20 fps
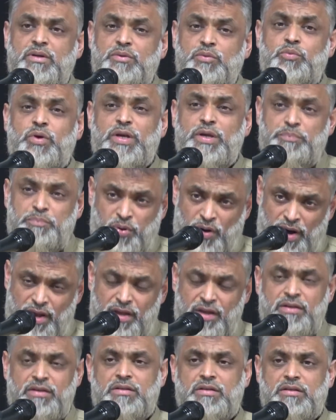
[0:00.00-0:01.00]
we
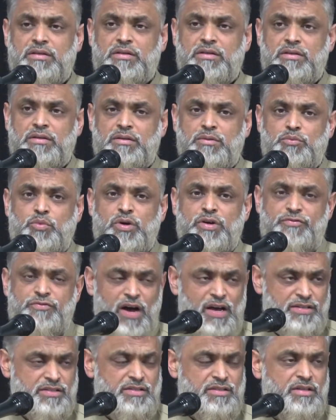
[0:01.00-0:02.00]
prayed, we
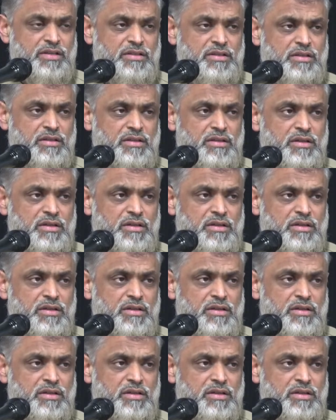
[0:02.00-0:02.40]
fasted,